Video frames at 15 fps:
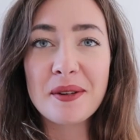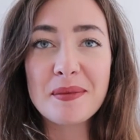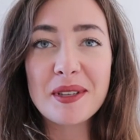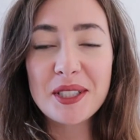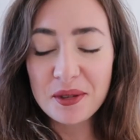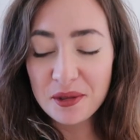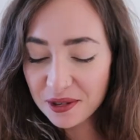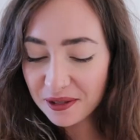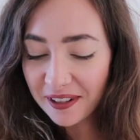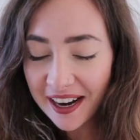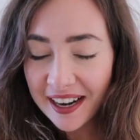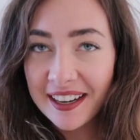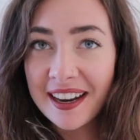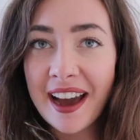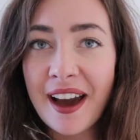from the school
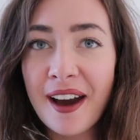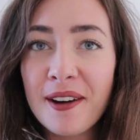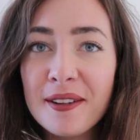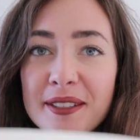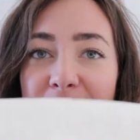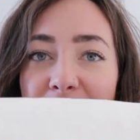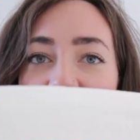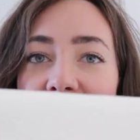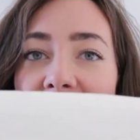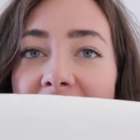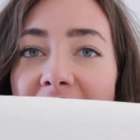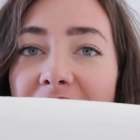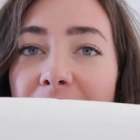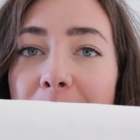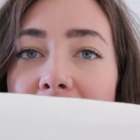run now, so I
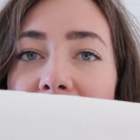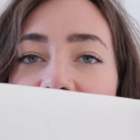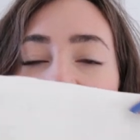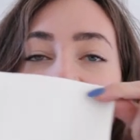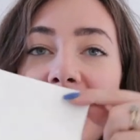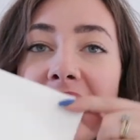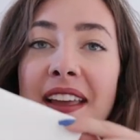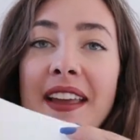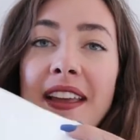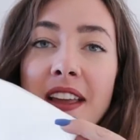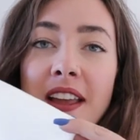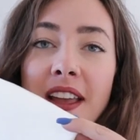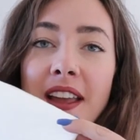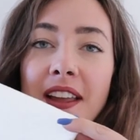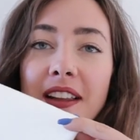have my
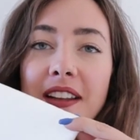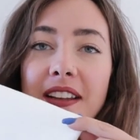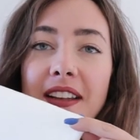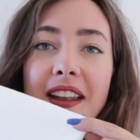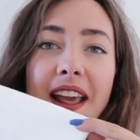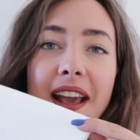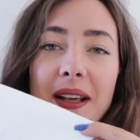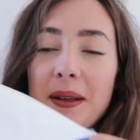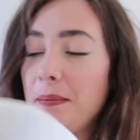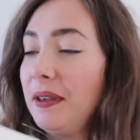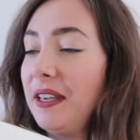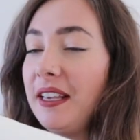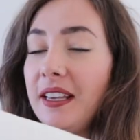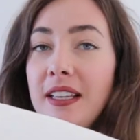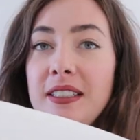neck
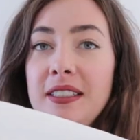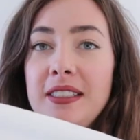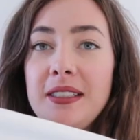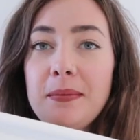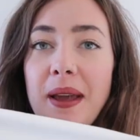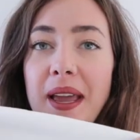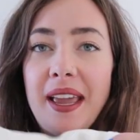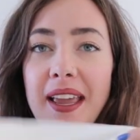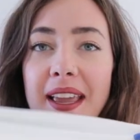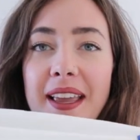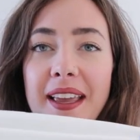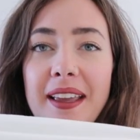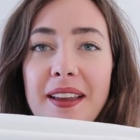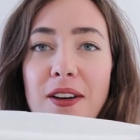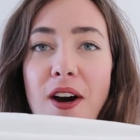piece,
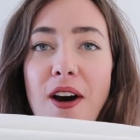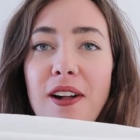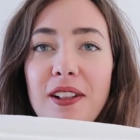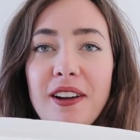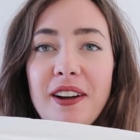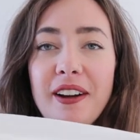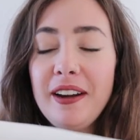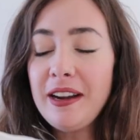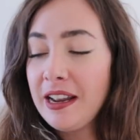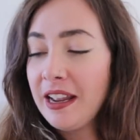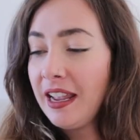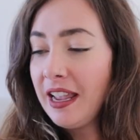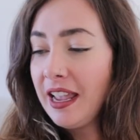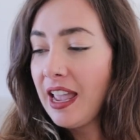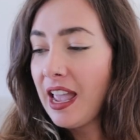my collar,
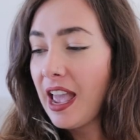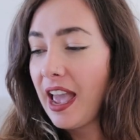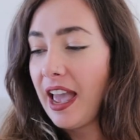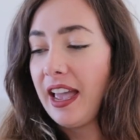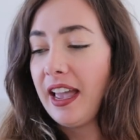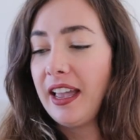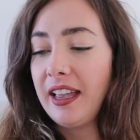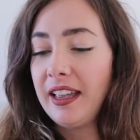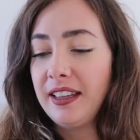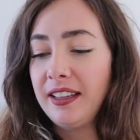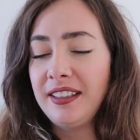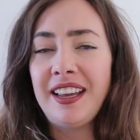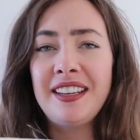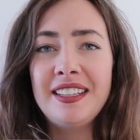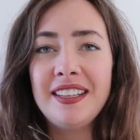
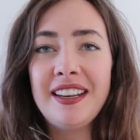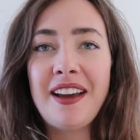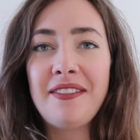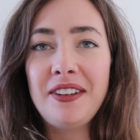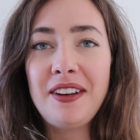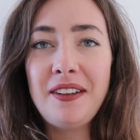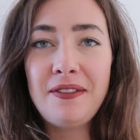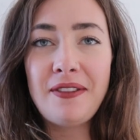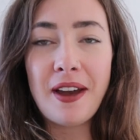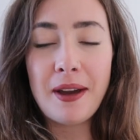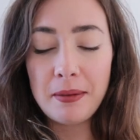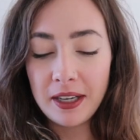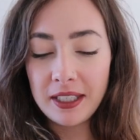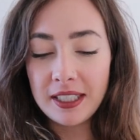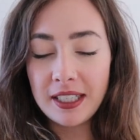and I didn't have enough
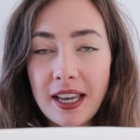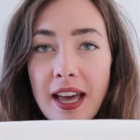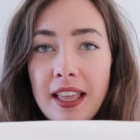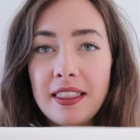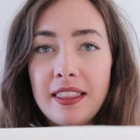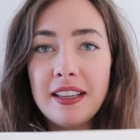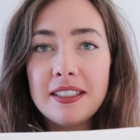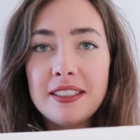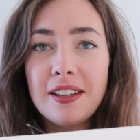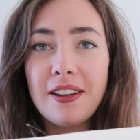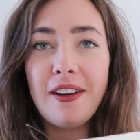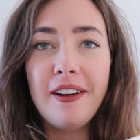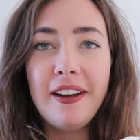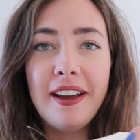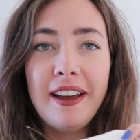fabric to cut this
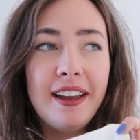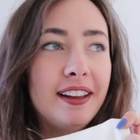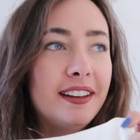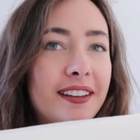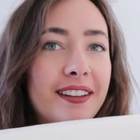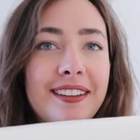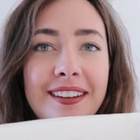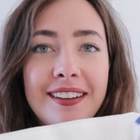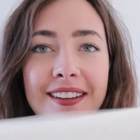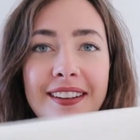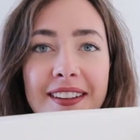on